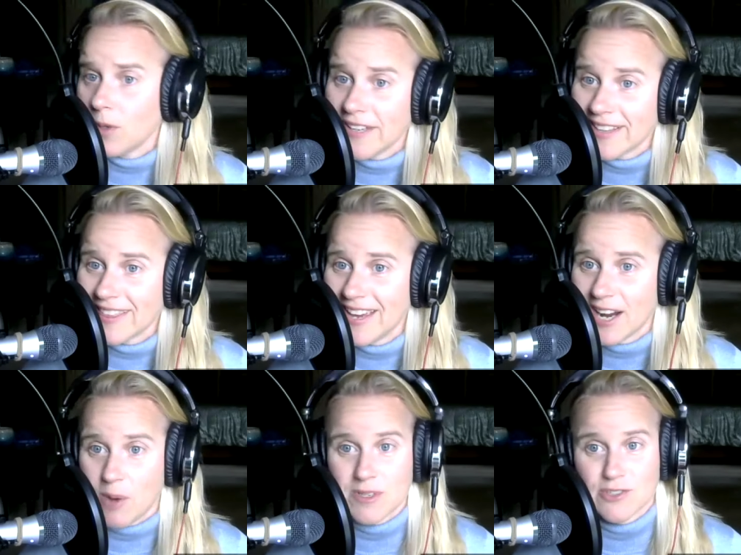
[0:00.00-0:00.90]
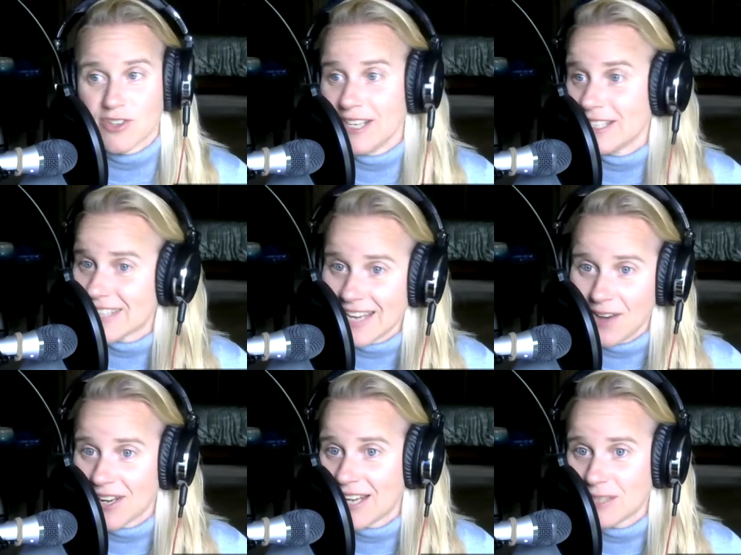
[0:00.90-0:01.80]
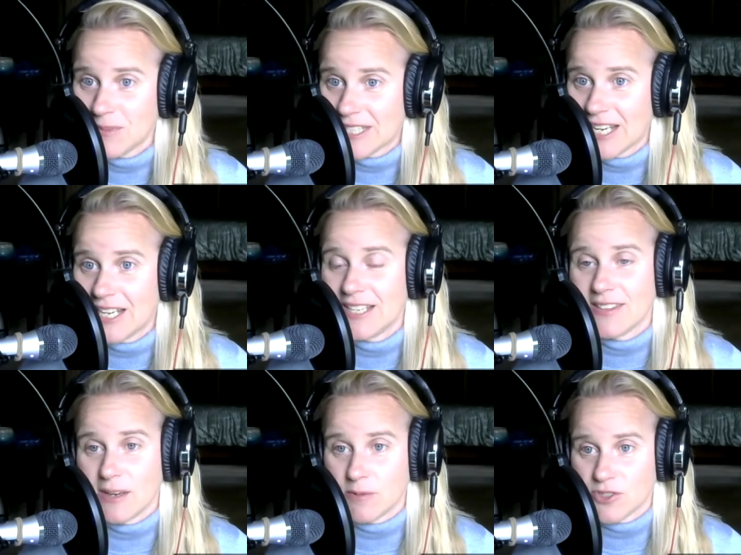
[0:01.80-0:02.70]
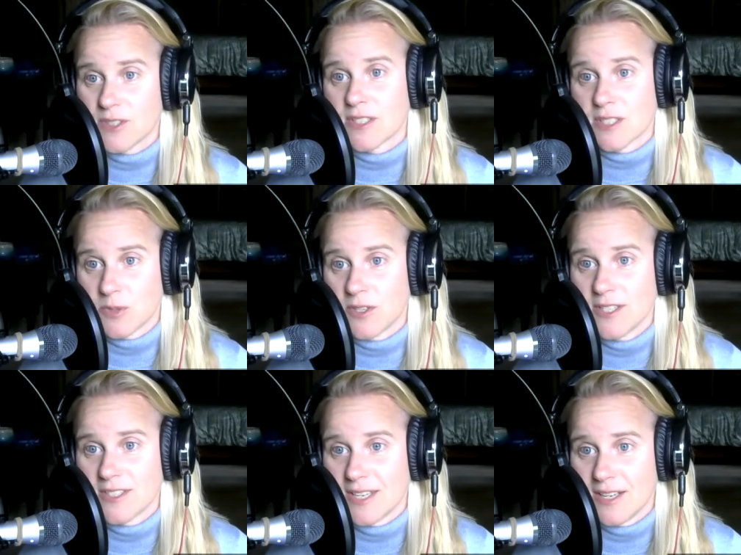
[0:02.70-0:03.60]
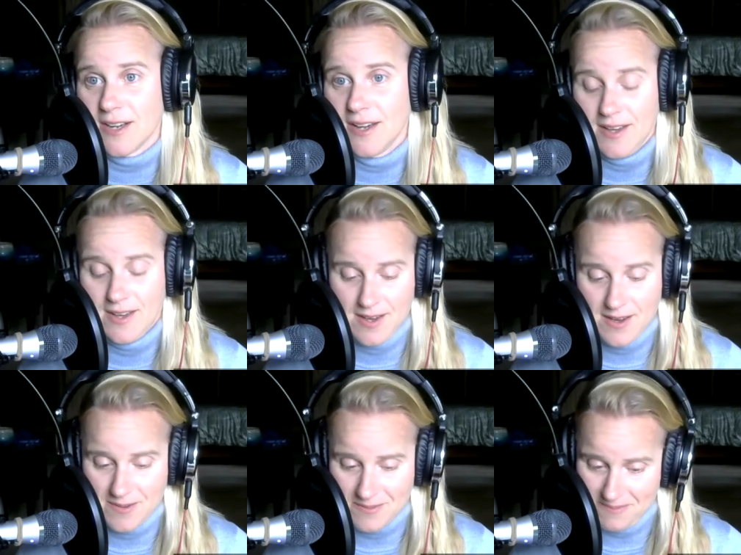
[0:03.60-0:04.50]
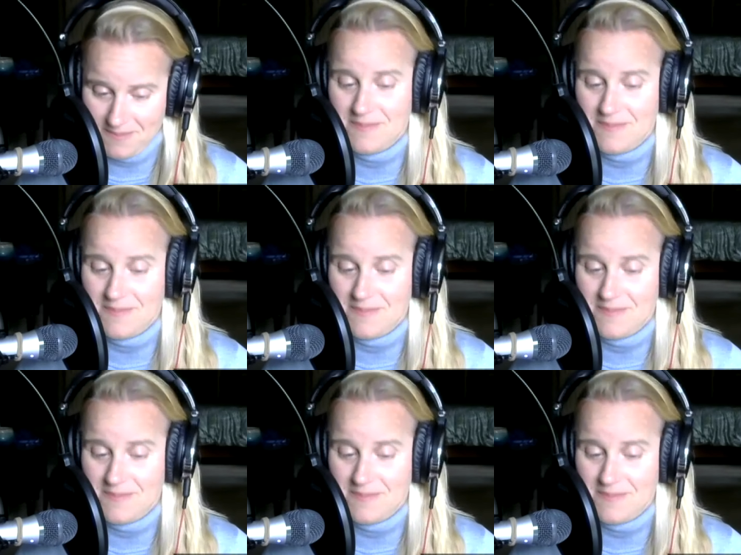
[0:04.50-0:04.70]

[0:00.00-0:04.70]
anything. I wasn't mm-hmm. trying to say how it had to be done. They were just experiencing m-